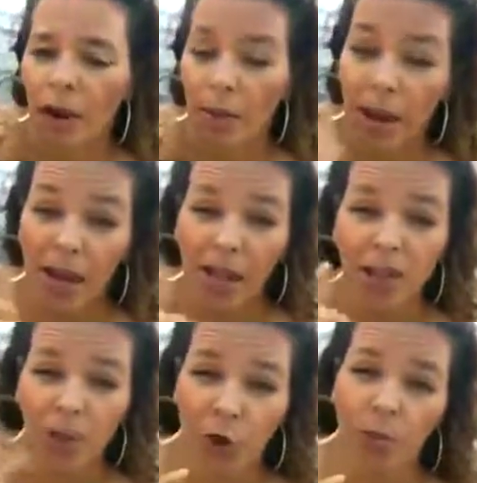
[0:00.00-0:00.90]
a man
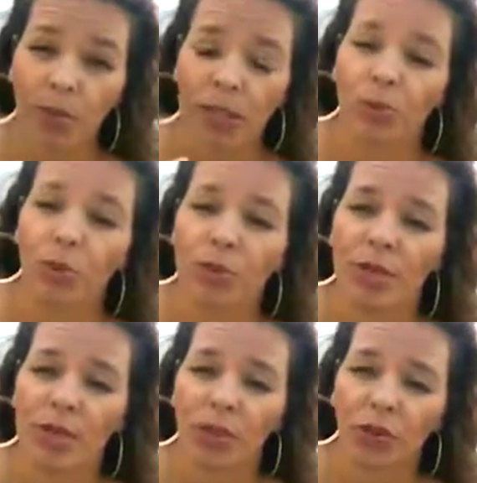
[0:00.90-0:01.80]
is verbally
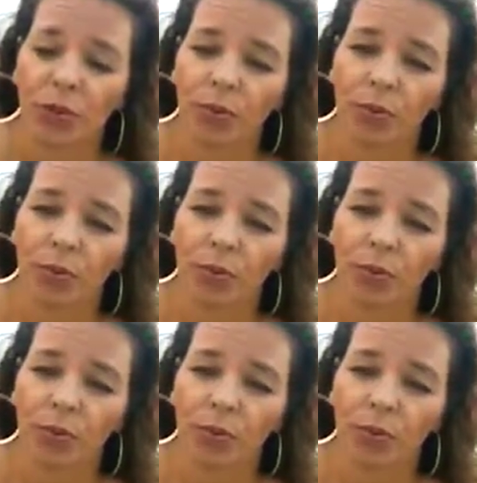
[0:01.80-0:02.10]
abusing you,